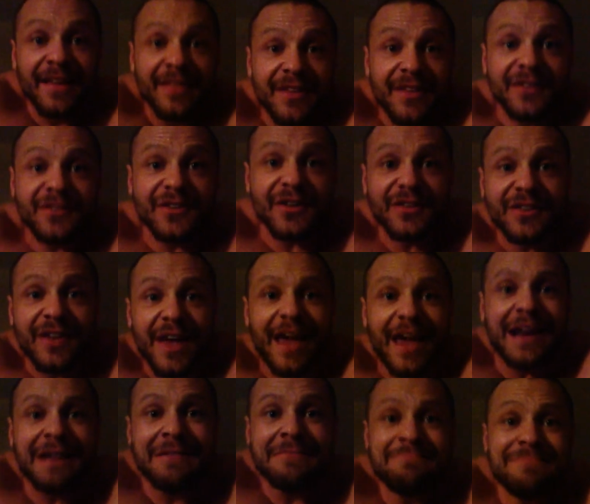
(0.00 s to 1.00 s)
This is just
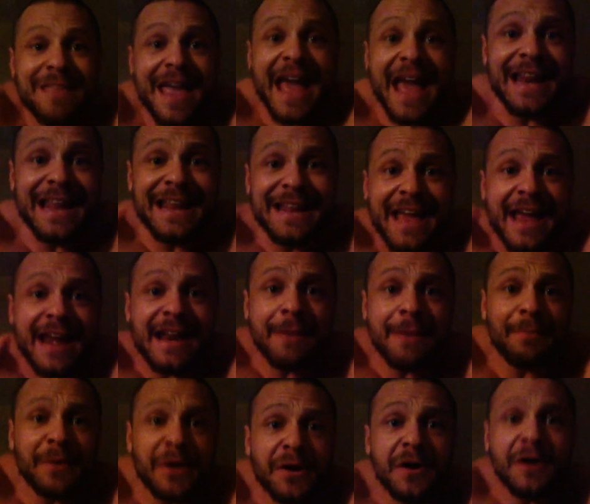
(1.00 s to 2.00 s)
saying, nanny,
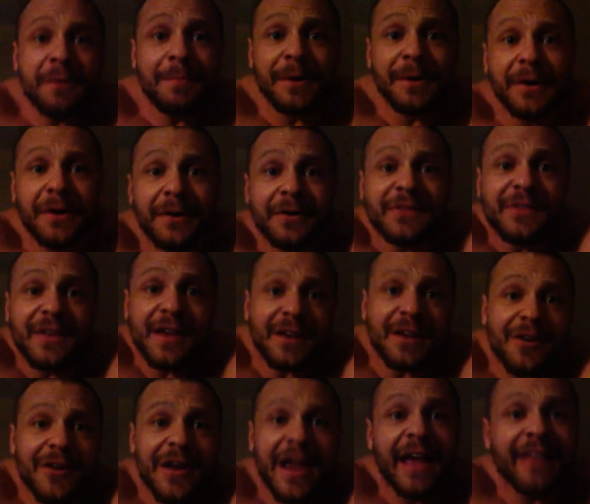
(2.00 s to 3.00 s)
nanny, boo, boo,
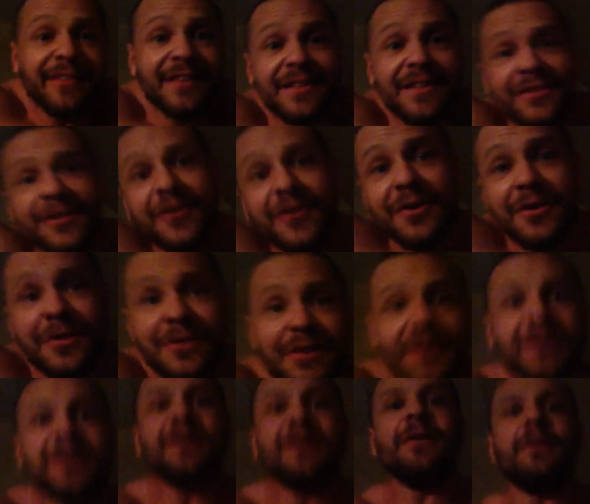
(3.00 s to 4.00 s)
stick your hands in doo
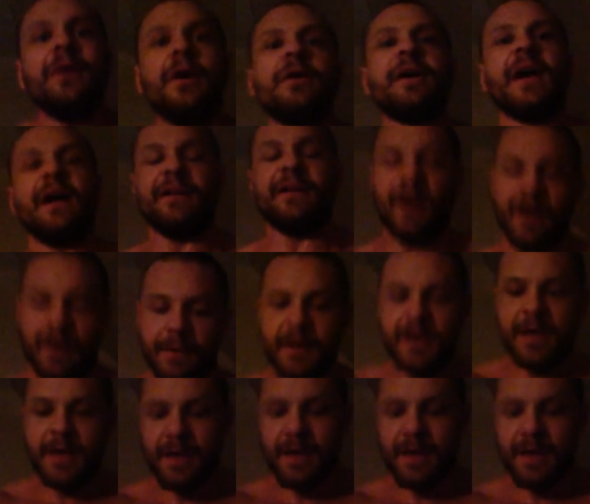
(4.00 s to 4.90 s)
doo. Okay, done.